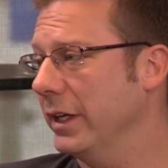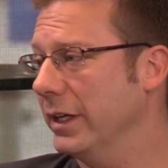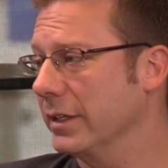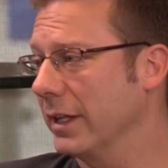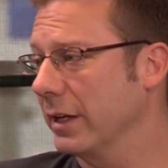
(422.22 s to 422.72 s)

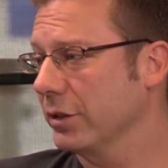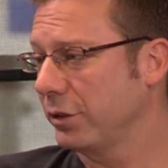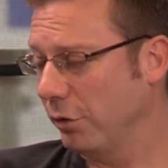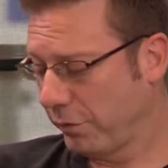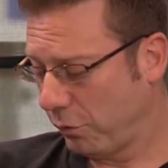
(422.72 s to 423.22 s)
is that a
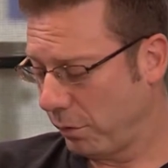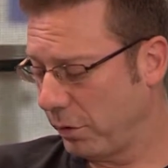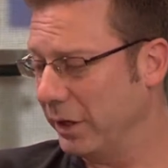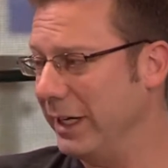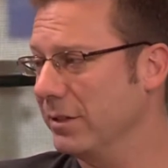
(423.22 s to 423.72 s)
stone
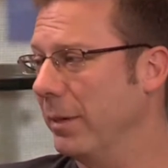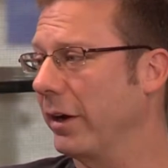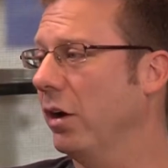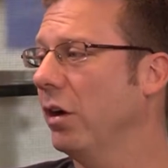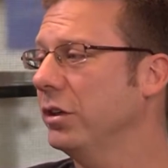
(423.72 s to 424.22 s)
former needs about
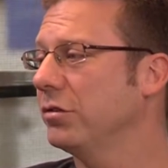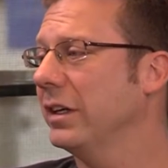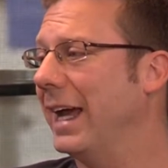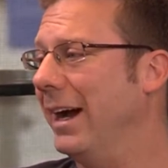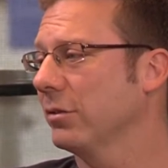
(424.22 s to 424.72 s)

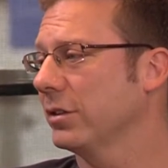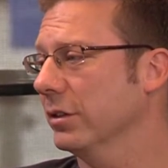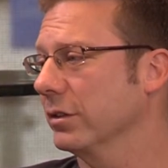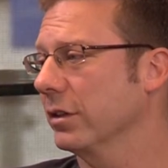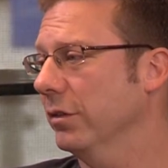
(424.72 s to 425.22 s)
100
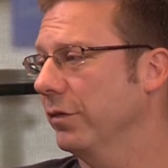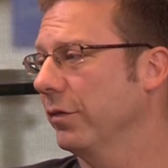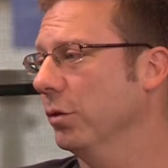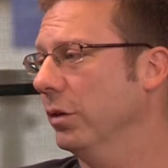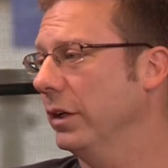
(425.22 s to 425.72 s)
ounces of
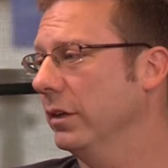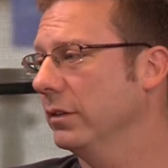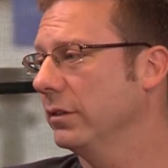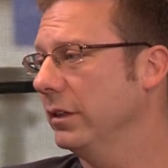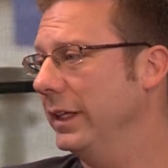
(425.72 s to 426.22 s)
fluid
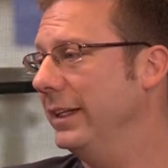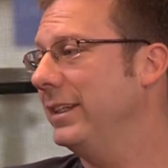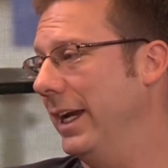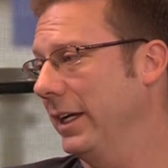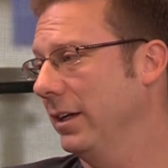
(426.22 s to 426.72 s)

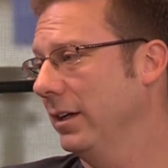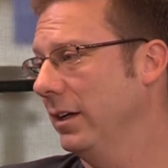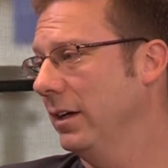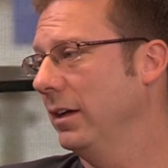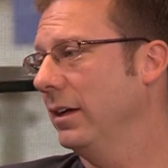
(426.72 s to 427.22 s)
intake
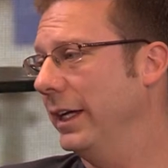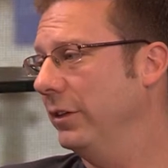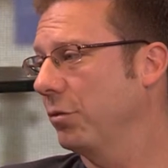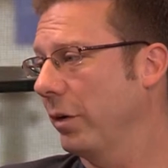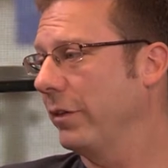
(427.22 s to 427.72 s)
in
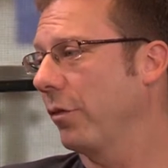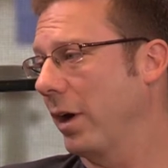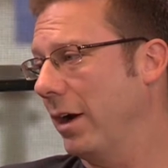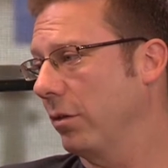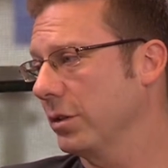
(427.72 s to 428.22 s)
24
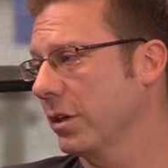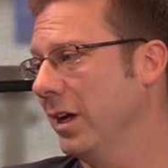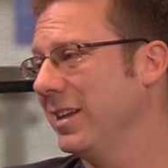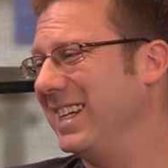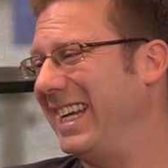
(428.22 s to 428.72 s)
hours
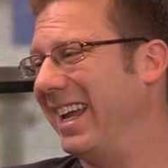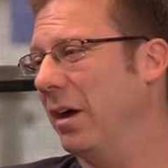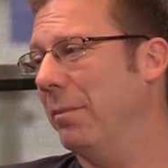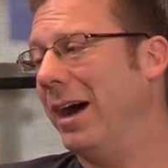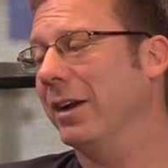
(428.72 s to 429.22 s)
to get
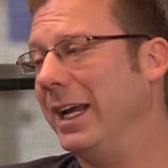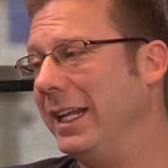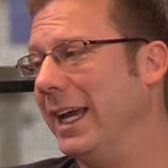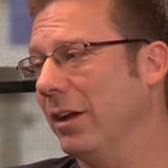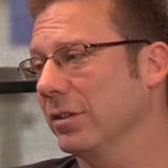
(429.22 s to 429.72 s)
about
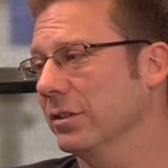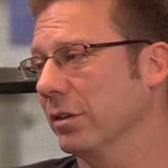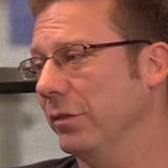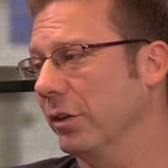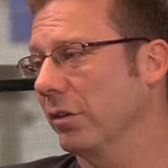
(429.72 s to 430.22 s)
80 ounces
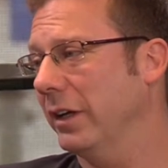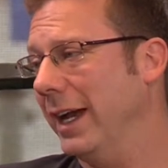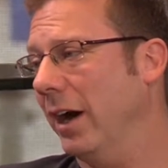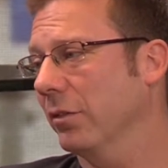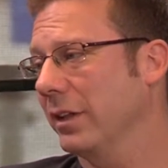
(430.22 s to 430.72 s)
of urine
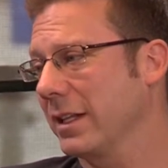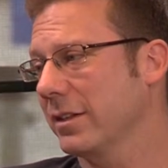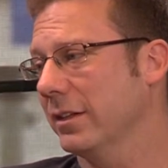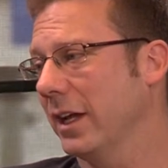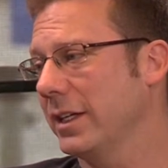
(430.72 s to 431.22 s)
out. That's
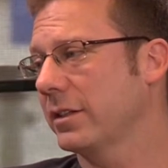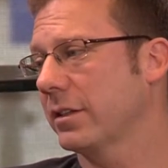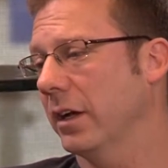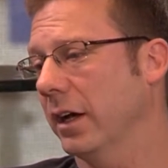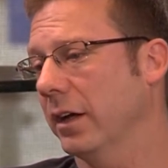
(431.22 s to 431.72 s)
a nice
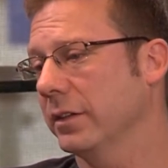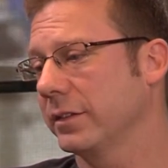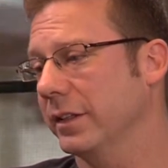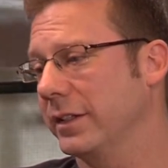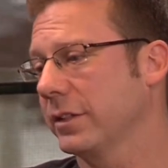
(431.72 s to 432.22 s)

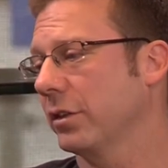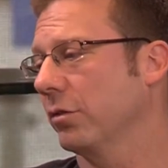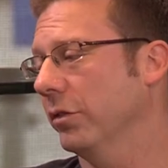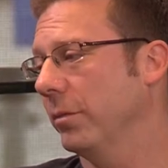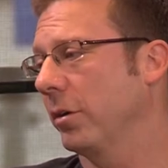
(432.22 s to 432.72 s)

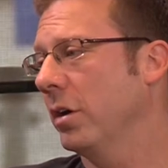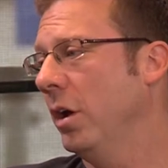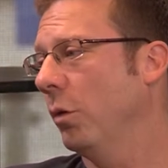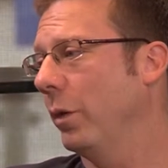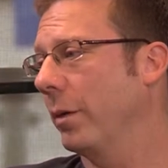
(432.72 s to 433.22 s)
statistical number
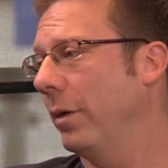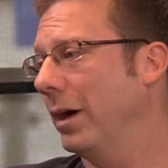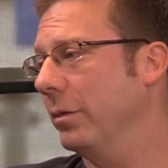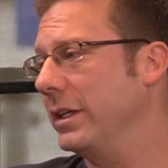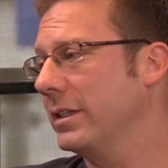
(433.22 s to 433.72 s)
whereby
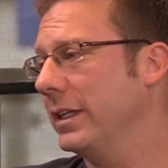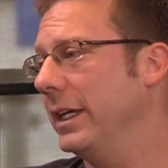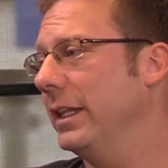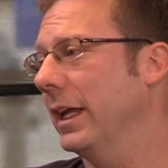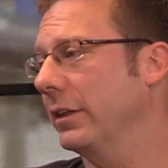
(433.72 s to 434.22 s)
we
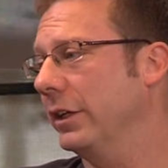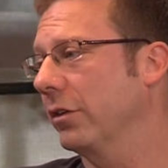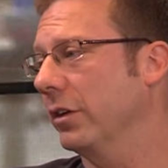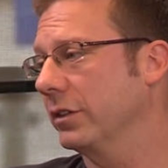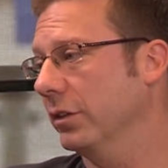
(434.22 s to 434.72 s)
see that the
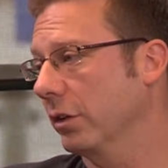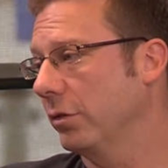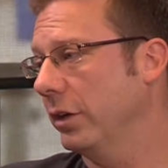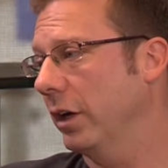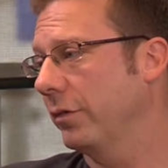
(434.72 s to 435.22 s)
urine is
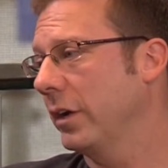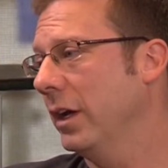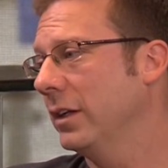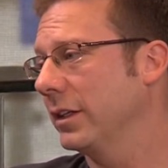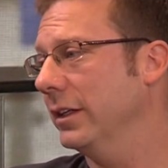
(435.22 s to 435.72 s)
dilute enough
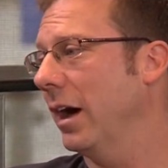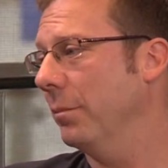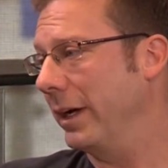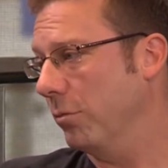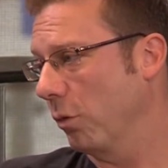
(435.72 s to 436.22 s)
to not
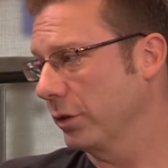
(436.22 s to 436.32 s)
make more